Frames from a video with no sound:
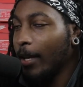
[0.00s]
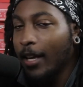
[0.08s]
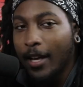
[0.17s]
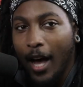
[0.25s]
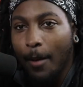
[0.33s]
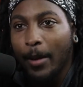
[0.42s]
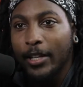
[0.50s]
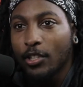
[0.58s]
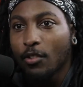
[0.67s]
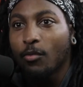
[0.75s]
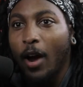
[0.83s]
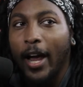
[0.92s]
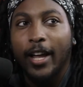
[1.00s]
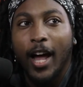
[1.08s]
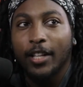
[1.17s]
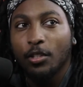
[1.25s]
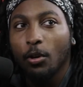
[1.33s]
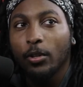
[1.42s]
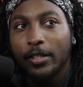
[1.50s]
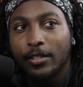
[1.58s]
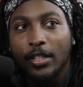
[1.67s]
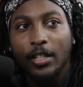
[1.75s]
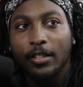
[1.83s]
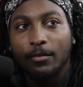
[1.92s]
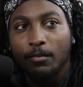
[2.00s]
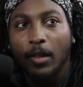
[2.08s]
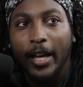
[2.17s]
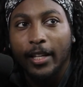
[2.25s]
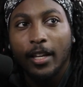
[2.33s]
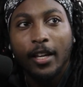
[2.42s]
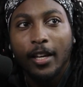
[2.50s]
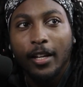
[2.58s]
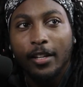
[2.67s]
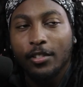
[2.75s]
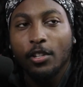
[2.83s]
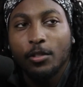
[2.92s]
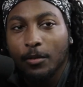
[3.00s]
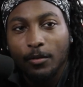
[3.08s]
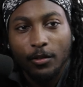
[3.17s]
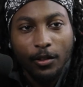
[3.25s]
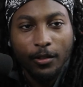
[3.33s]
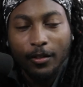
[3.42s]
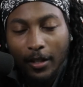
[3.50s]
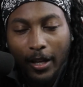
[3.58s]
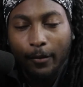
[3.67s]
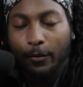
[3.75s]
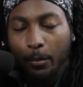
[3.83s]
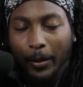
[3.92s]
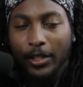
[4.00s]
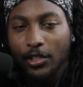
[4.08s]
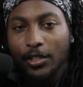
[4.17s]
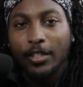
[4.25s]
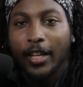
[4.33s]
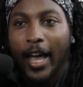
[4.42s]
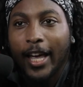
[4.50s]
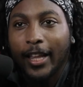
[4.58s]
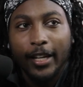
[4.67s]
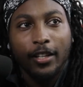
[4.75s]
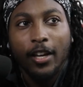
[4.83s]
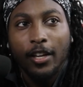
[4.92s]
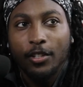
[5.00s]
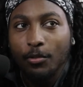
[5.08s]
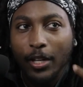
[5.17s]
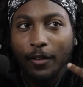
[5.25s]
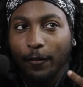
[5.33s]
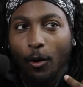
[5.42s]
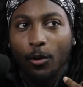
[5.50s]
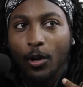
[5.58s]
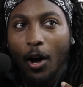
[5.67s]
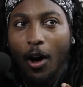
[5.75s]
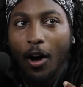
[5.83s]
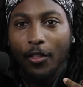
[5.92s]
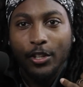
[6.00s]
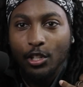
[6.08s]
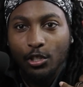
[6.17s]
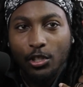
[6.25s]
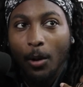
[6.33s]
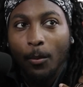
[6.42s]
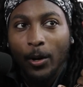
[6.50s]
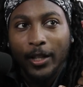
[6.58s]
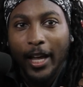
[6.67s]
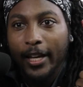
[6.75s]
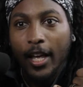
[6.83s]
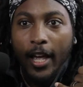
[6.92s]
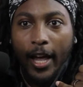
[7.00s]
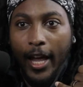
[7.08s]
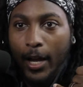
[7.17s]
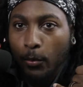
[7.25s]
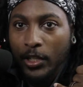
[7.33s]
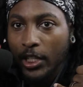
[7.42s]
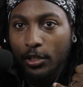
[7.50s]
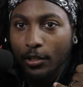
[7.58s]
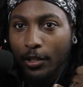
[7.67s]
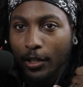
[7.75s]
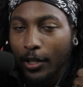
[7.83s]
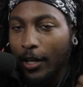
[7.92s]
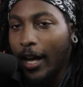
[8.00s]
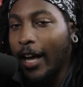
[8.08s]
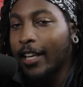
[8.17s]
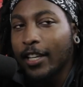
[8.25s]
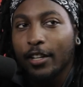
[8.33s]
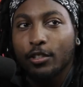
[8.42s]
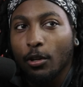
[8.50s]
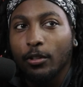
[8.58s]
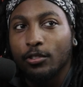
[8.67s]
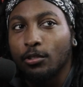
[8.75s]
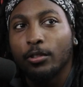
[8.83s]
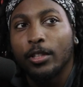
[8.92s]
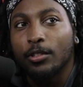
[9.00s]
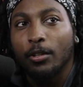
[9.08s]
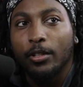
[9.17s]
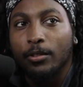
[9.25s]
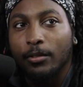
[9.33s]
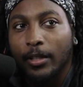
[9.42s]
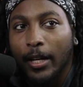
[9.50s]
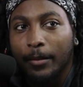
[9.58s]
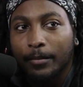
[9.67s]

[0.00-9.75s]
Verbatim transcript: Okay. I'm like, you're right. I totally see like... Because if you play GTA, like you get a phone call and then someone like, hey, we need you to, I can hear Julian totally doing that.